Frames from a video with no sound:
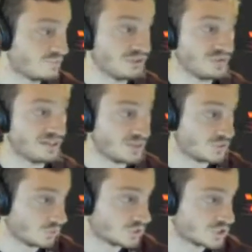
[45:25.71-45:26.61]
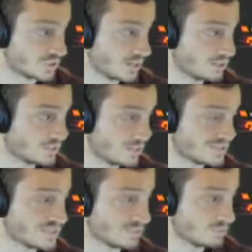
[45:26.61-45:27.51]
vRealize orchestrator, and
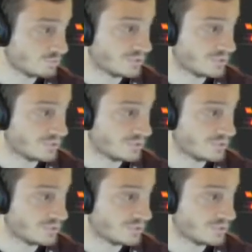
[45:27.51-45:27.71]
that's something we're